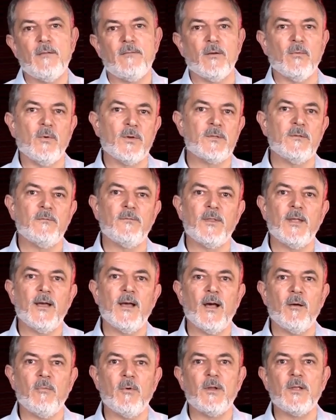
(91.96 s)
If it wasn't for the
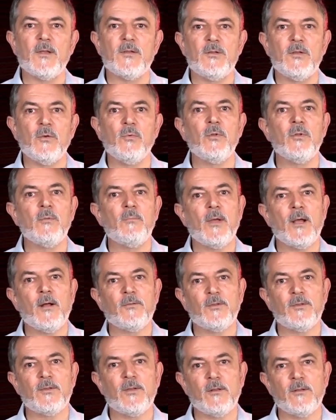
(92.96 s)
harmonics, you wouldn't be able
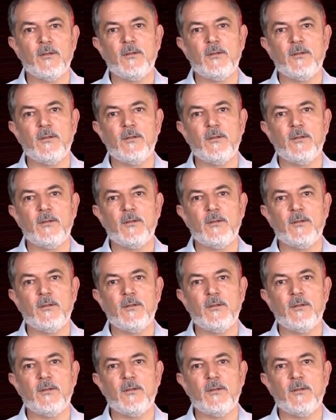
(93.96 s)
to tell